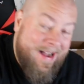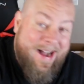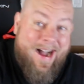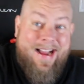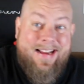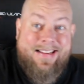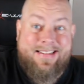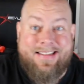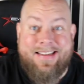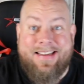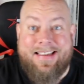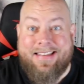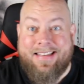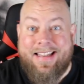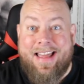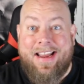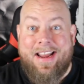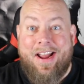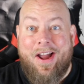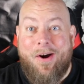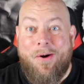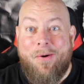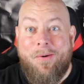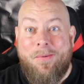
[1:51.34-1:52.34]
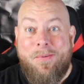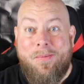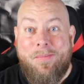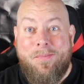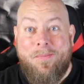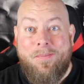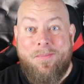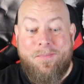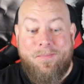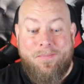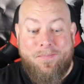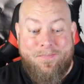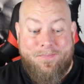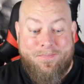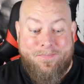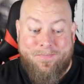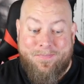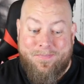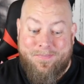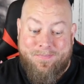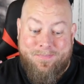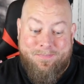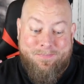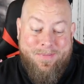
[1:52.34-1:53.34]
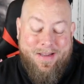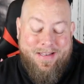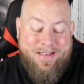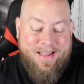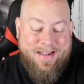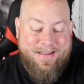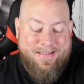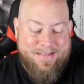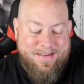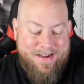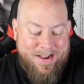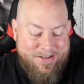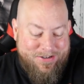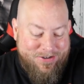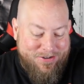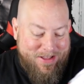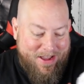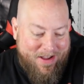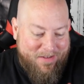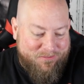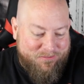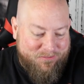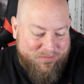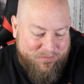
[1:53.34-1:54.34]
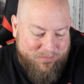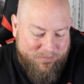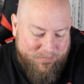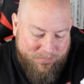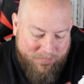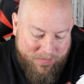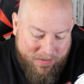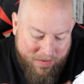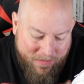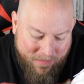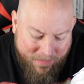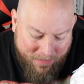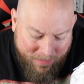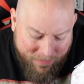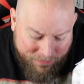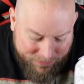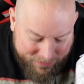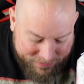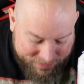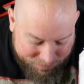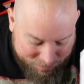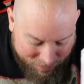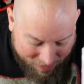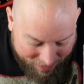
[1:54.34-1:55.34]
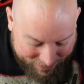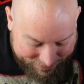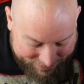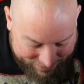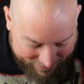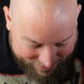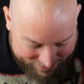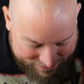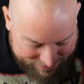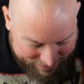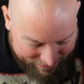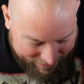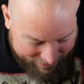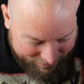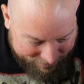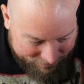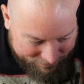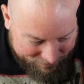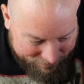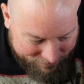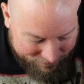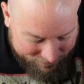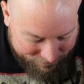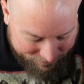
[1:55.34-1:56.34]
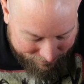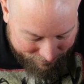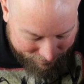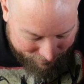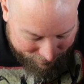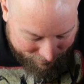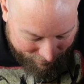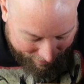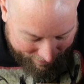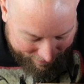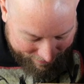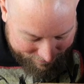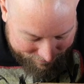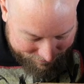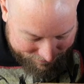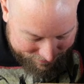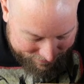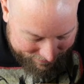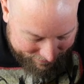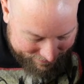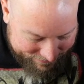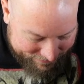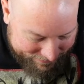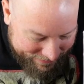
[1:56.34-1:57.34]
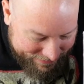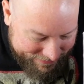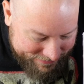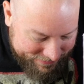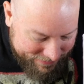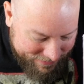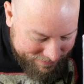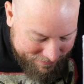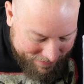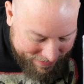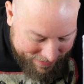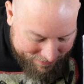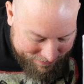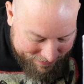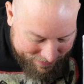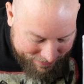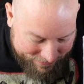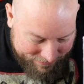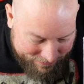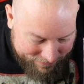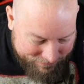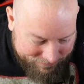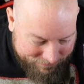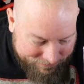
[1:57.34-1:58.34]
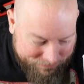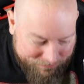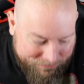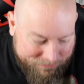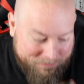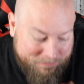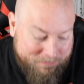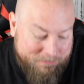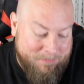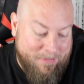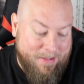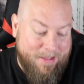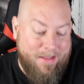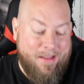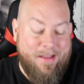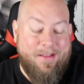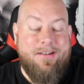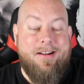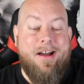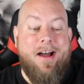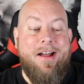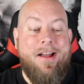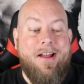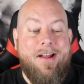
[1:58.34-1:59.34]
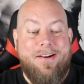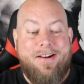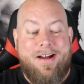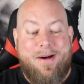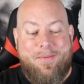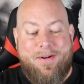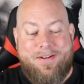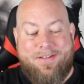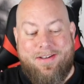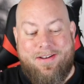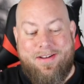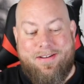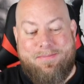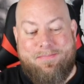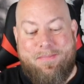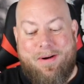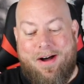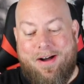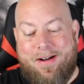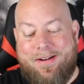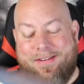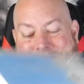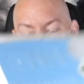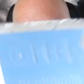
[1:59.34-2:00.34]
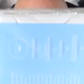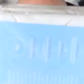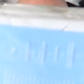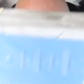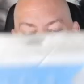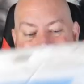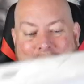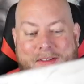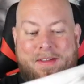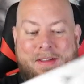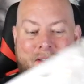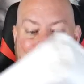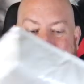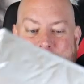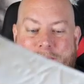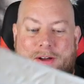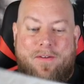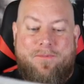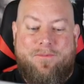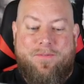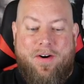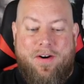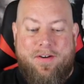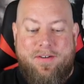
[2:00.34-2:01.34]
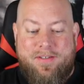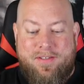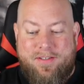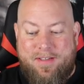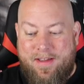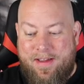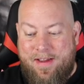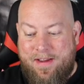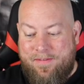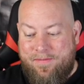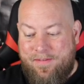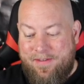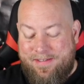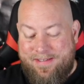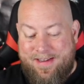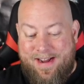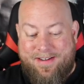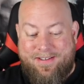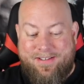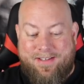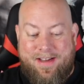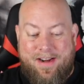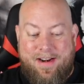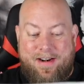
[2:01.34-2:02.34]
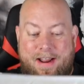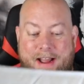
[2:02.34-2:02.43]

I see a Lego, but let's not do that. This box has like 5, 6 things in it maybe. And not much in this box. But first thing, this is actually kind